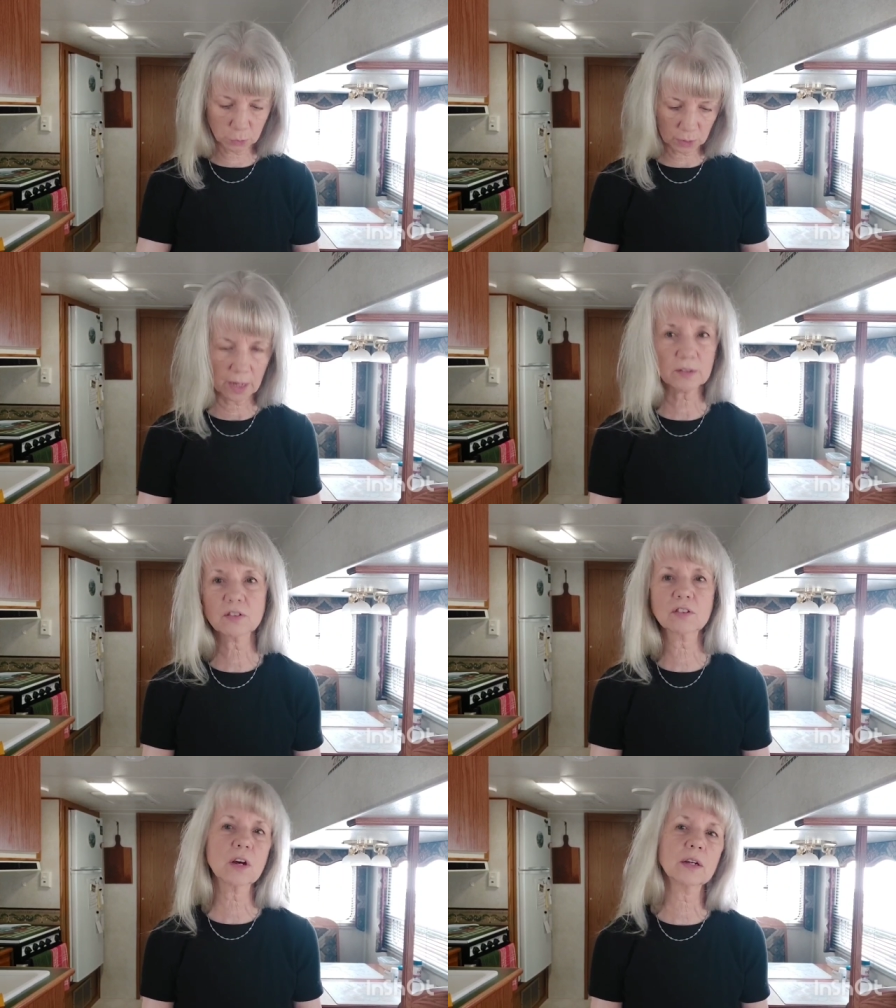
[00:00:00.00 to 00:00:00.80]
do a lot of
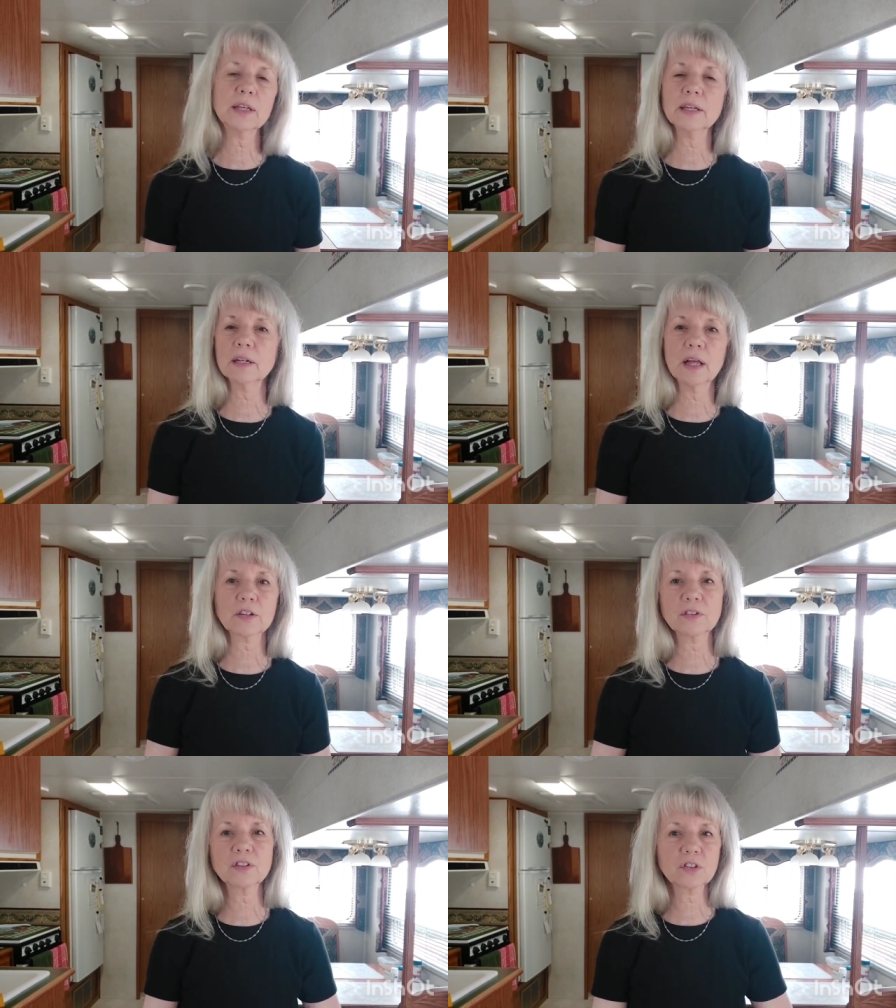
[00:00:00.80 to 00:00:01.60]
study and a lot
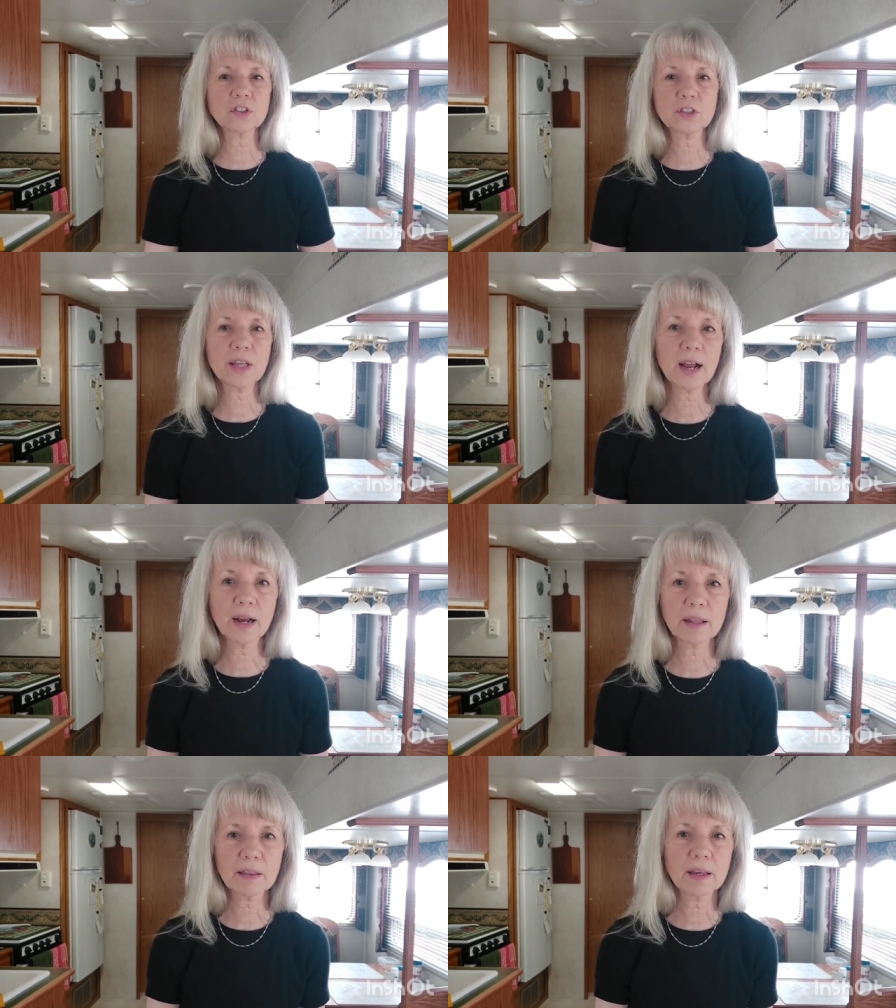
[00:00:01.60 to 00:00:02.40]
of research and that
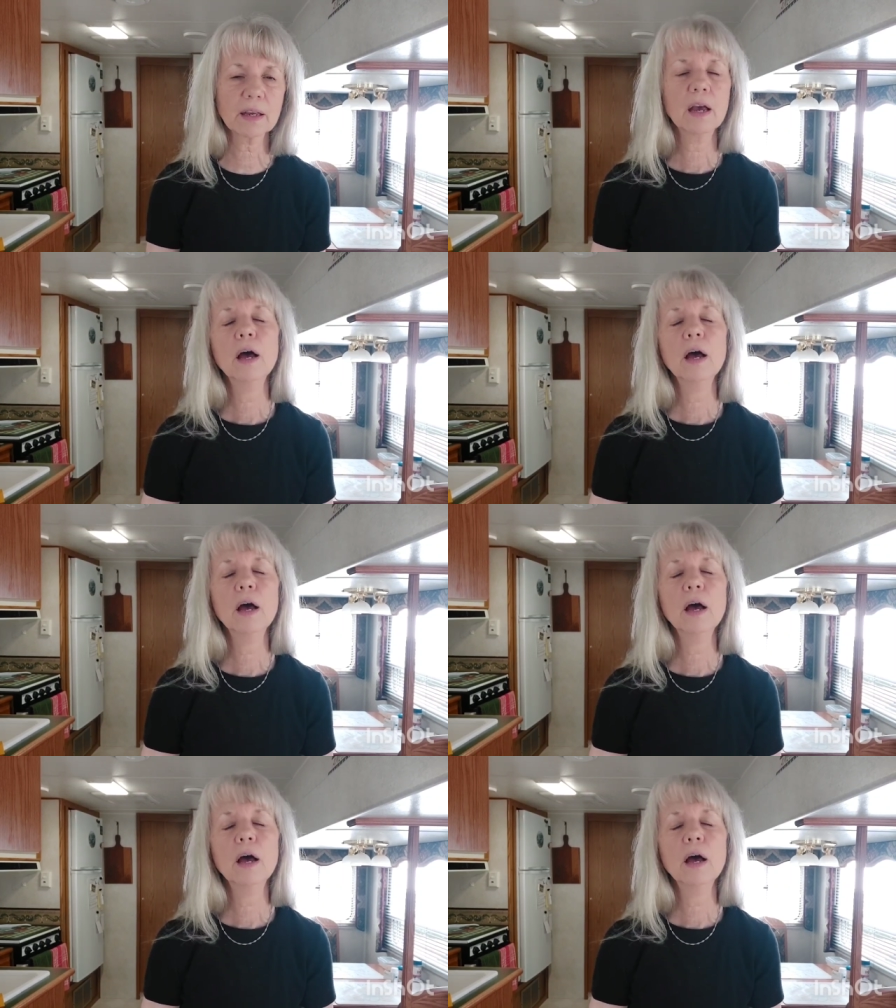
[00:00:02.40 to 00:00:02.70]
kind of thing.